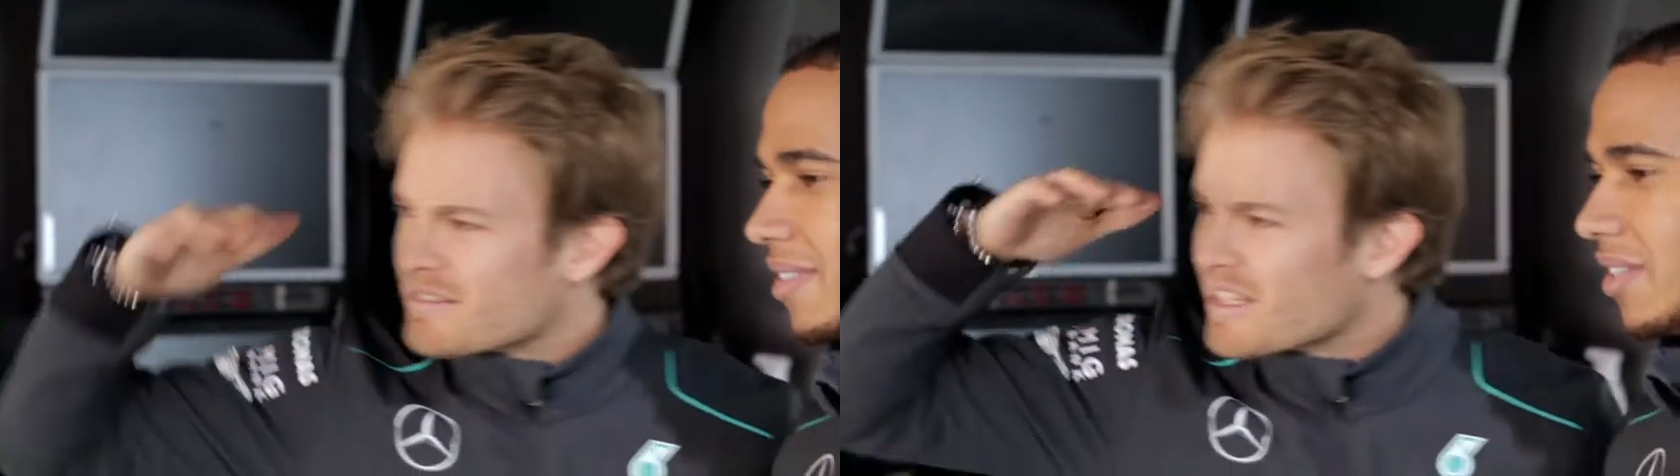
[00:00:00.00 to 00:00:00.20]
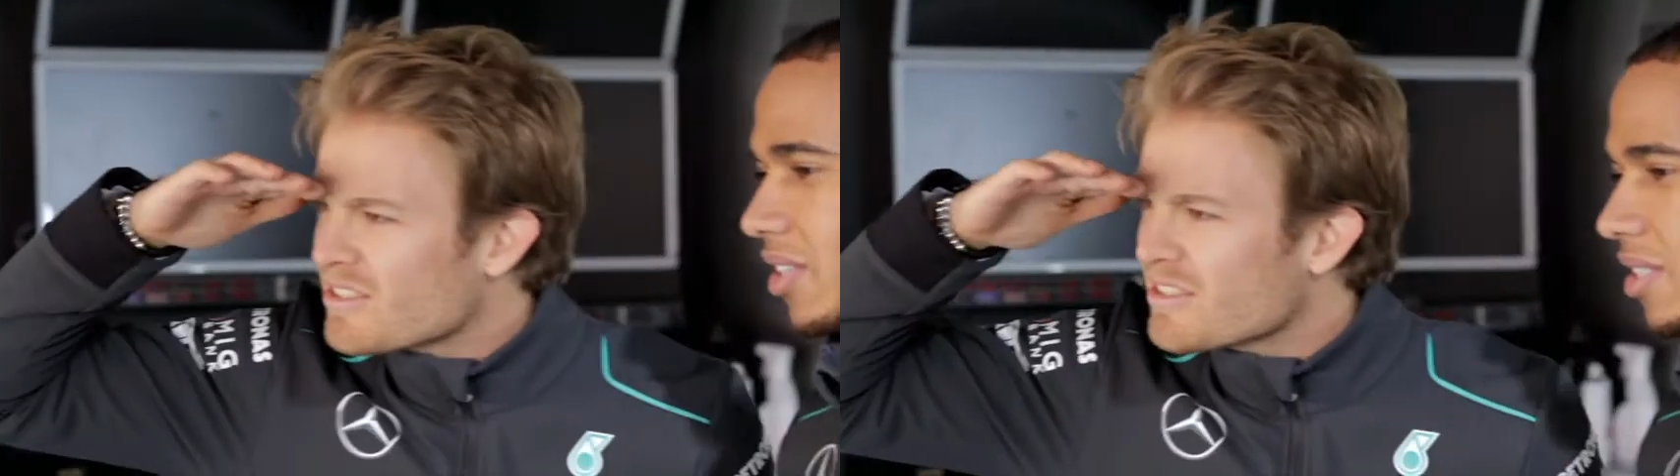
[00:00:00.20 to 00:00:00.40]

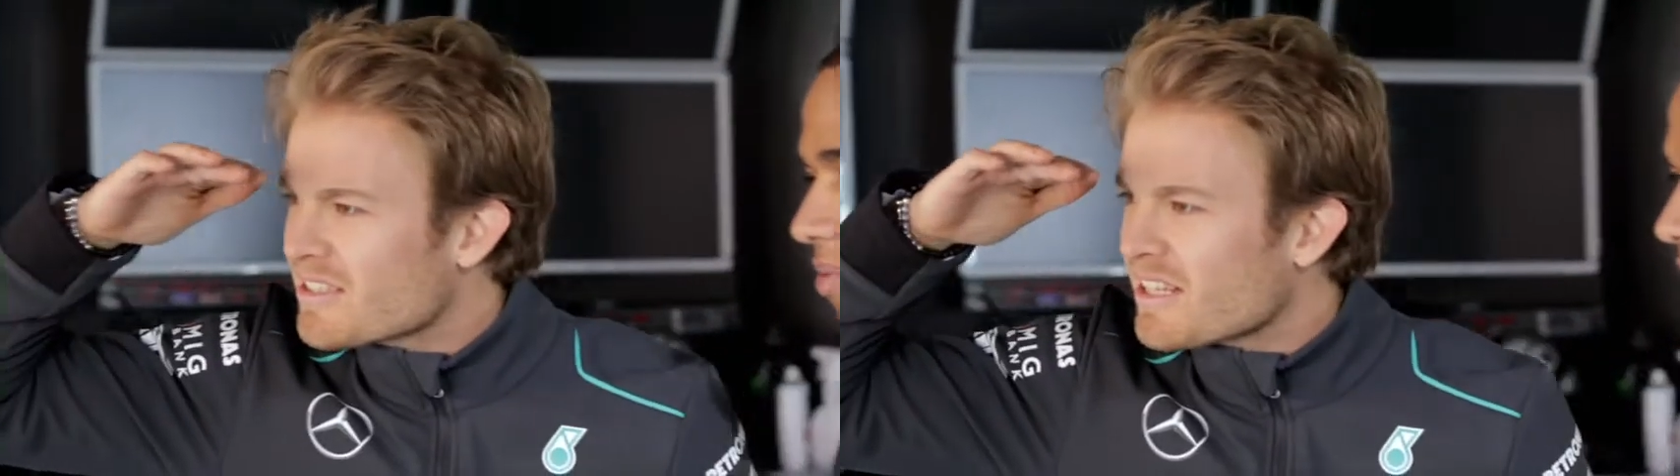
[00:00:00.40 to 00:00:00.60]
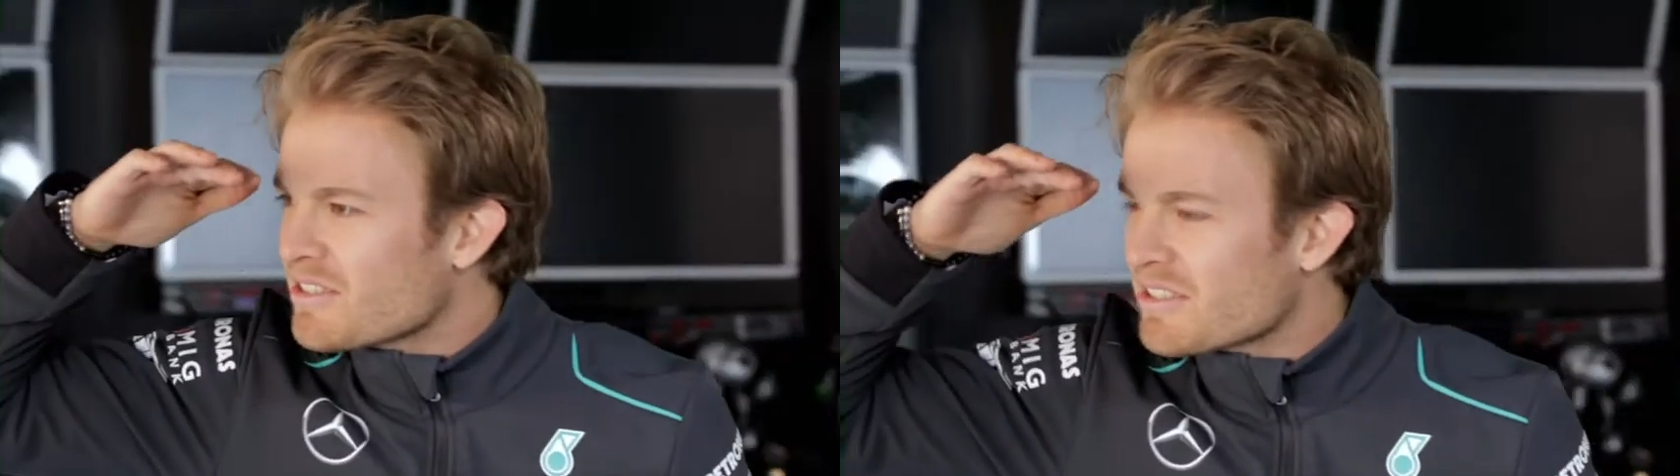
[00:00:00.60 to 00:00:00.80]
Can you
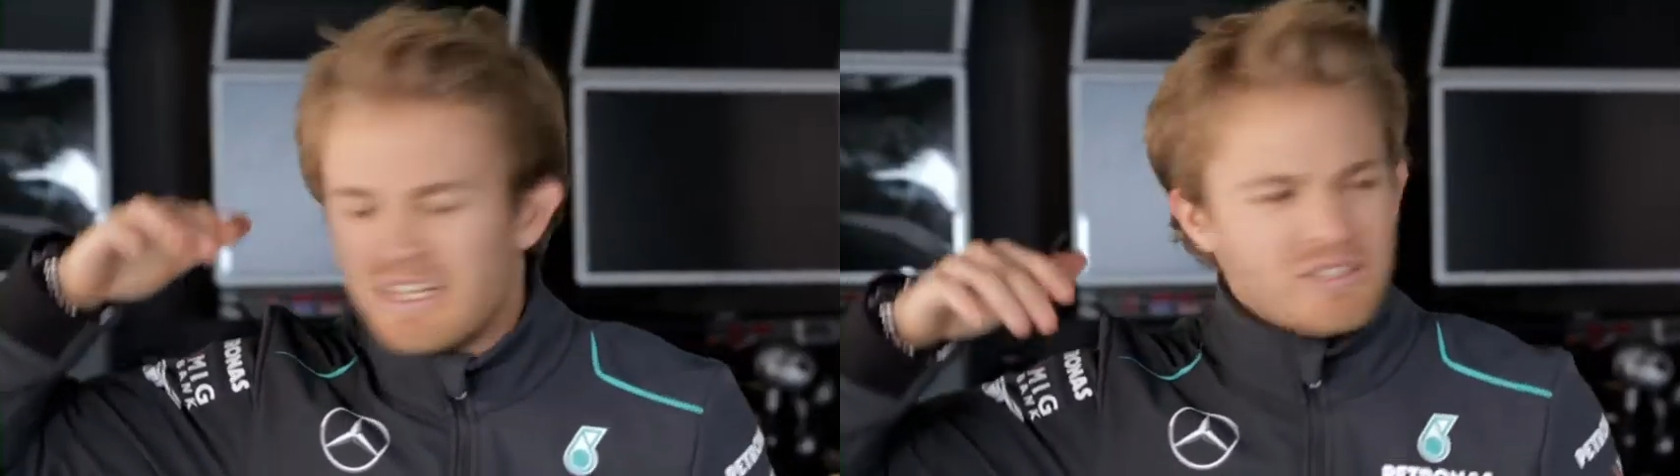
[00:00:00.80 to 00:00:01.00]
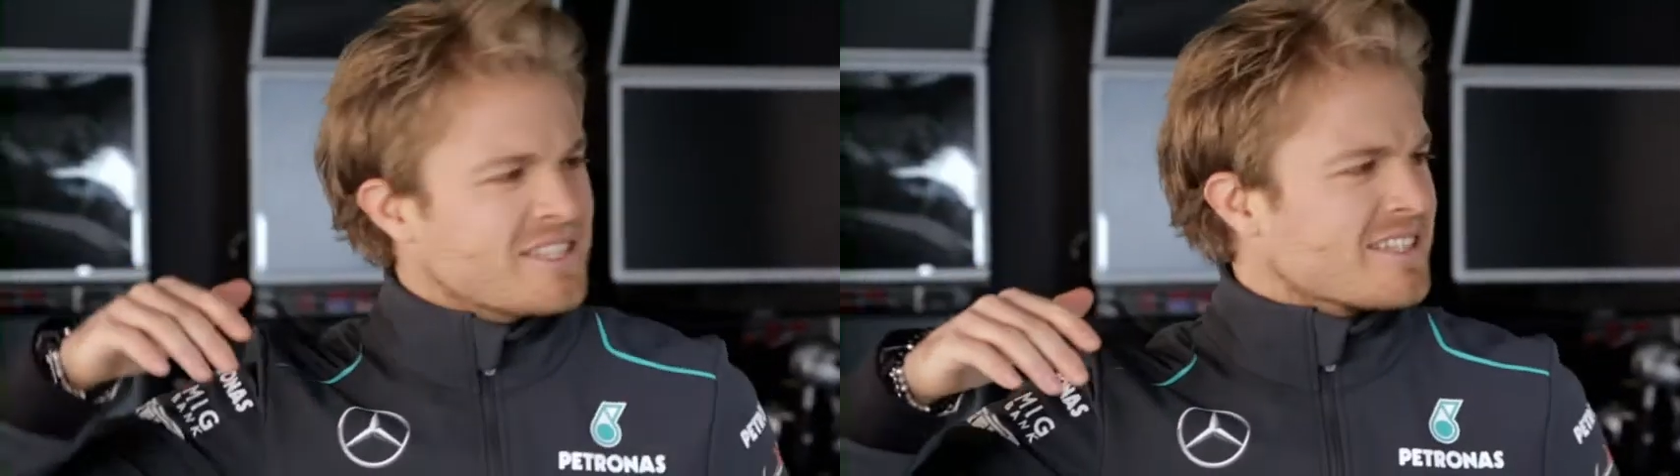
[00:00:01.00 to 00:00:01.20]

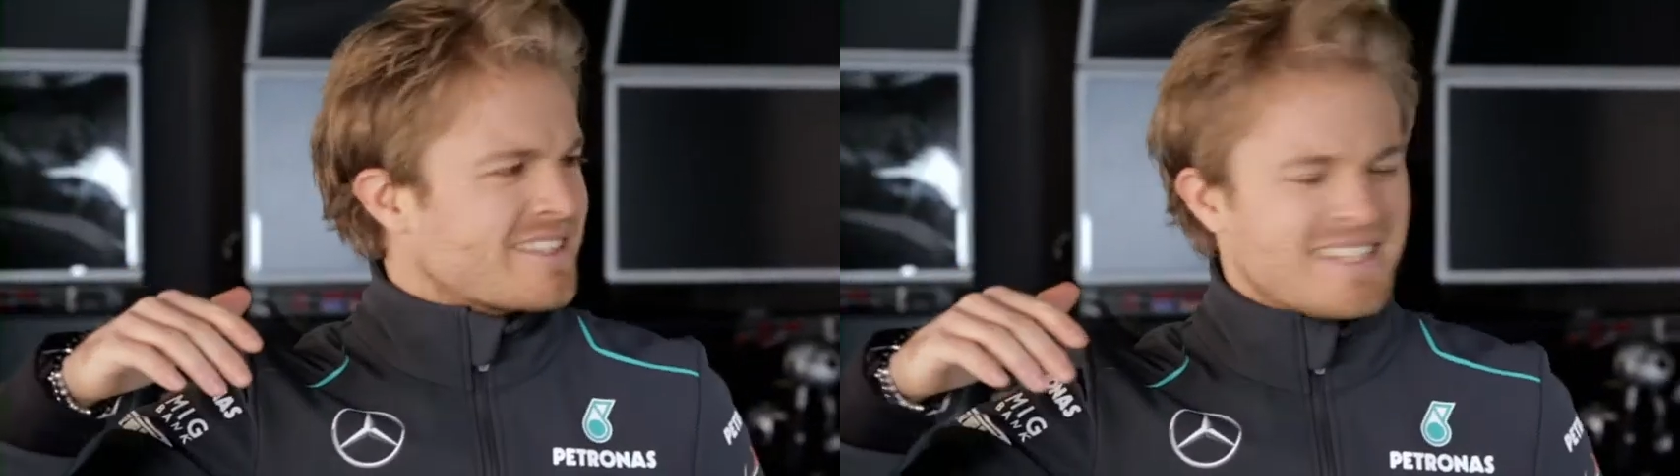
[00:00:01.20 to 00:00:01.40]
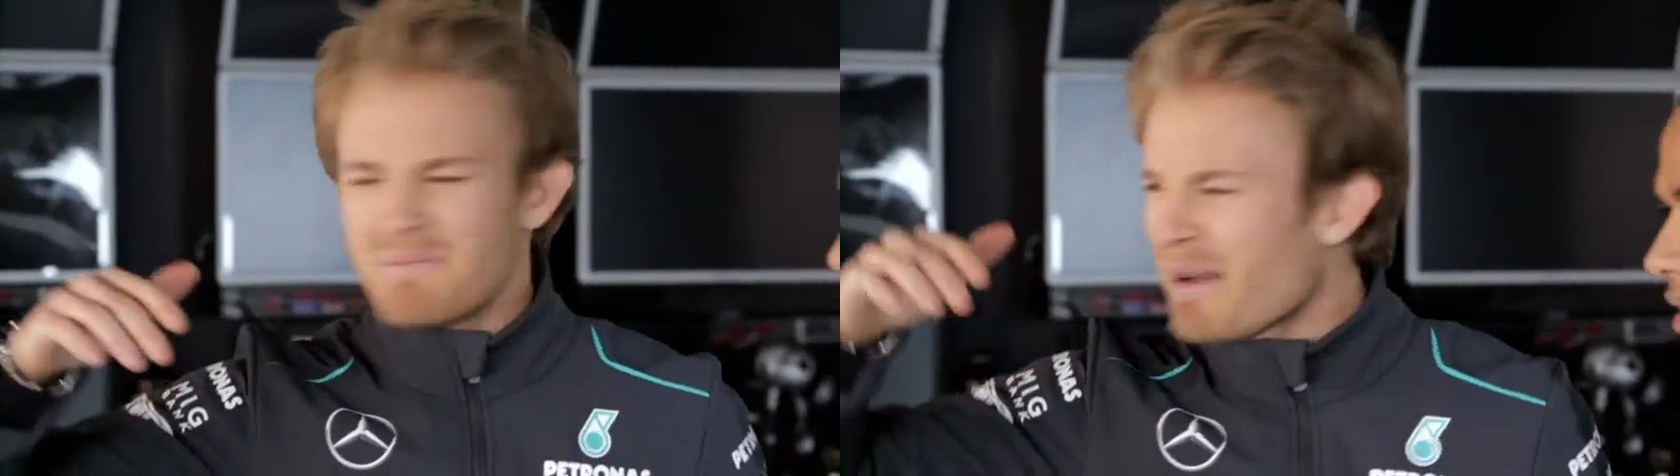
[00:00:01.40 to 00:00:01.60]
still
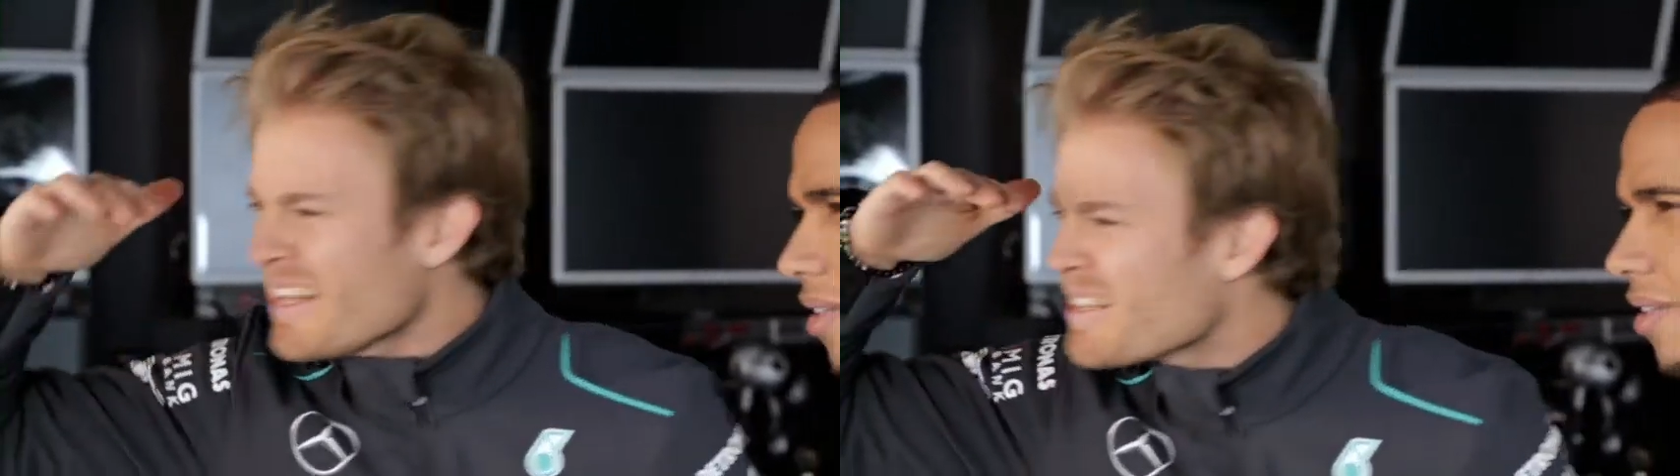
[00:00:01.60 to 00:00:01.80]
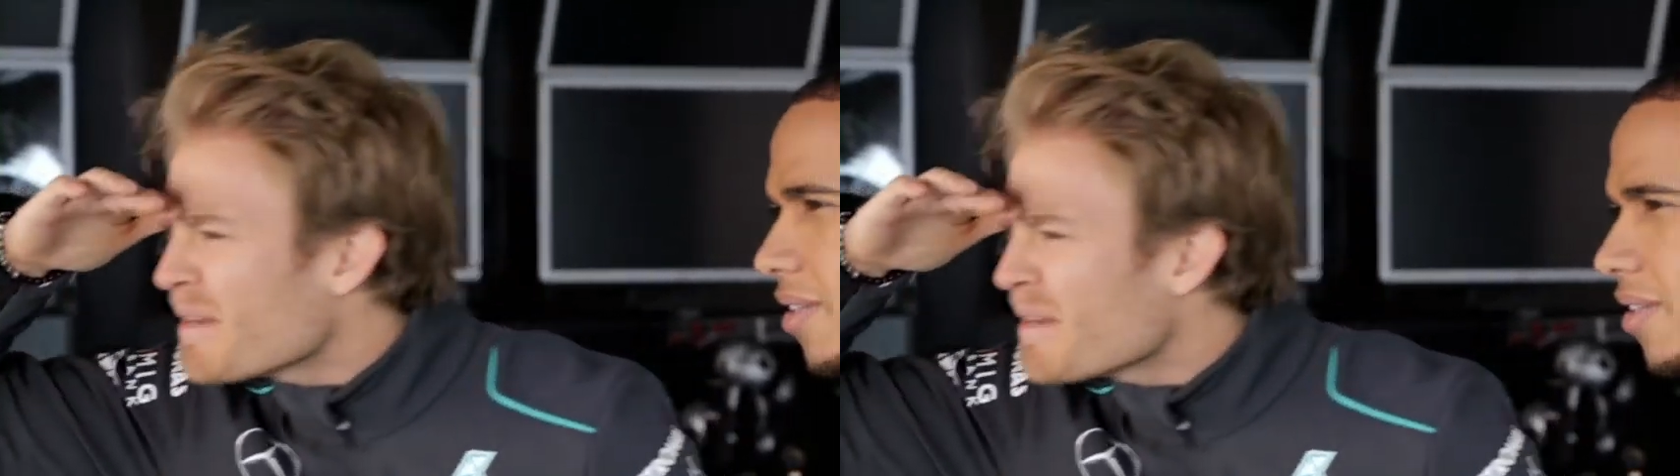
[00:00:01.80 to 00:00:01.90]
see mine?